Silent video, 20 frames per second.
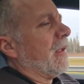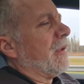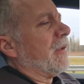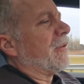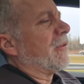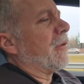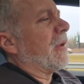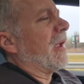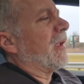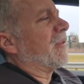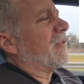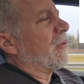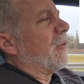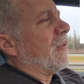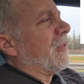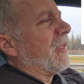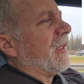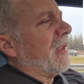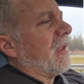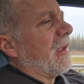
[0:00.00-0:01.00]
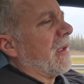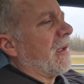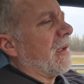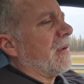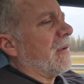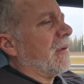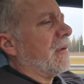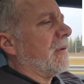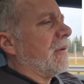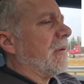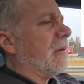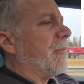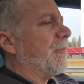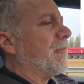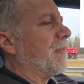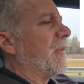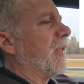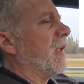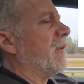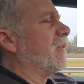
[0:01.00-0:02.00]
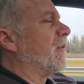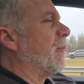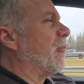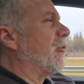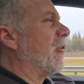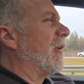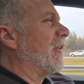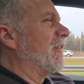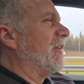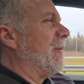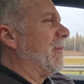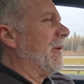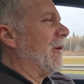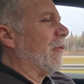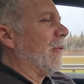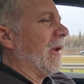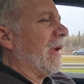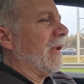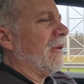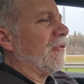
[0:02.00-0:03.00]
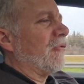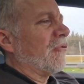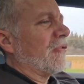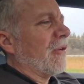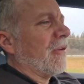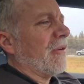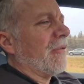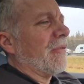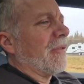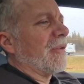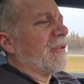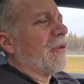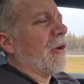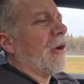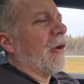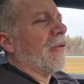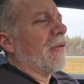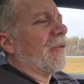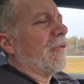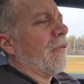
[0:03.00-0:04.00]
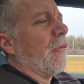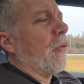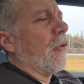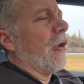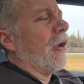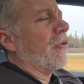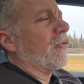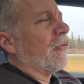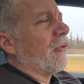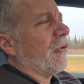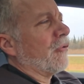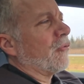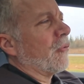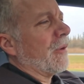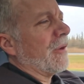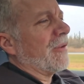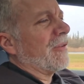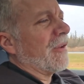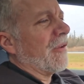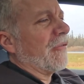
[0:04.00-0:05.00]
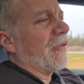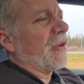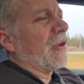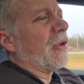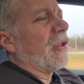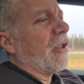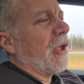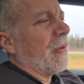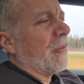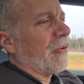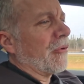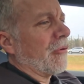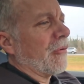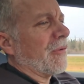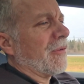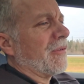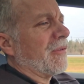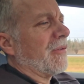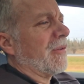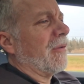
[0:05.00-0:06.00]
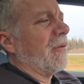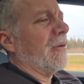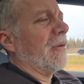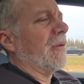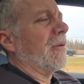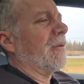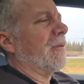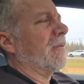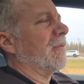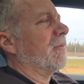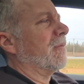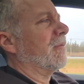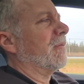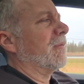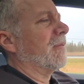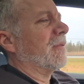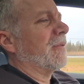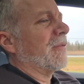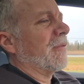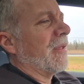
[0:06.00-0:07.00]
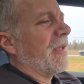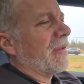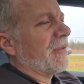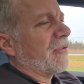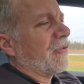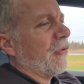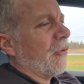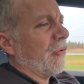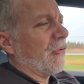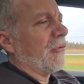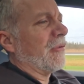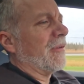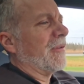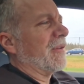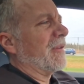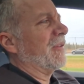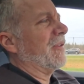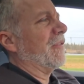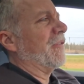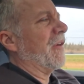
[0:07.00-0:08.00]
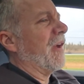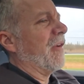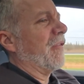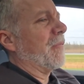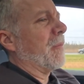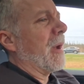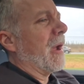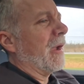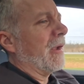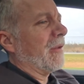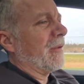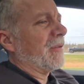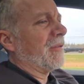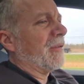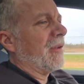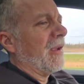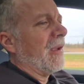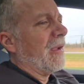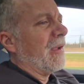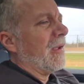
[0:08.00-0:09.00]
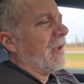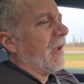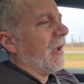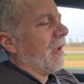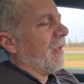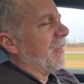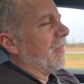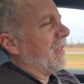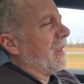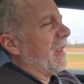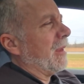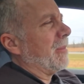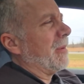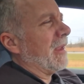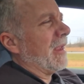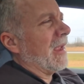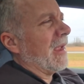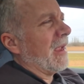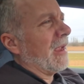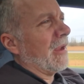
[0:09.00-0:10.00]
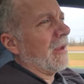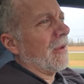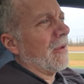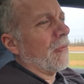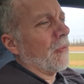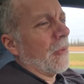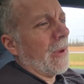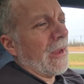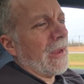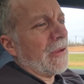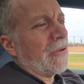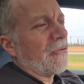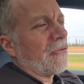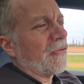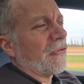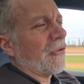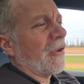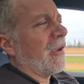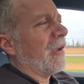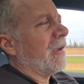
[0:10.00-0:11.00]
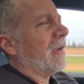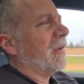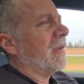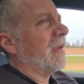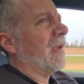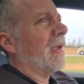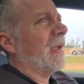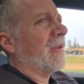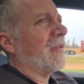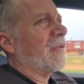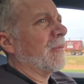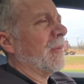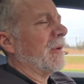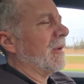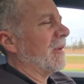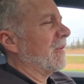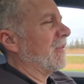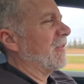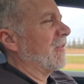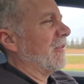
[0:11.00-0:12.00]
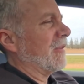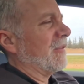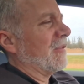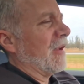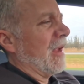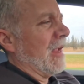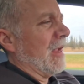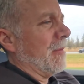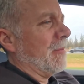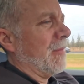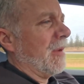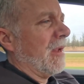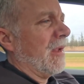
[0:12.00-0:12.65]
So yeah, so the WLTP range, this car is 427 kilometers, so that's 265 miles. The EPA range estimate is the same.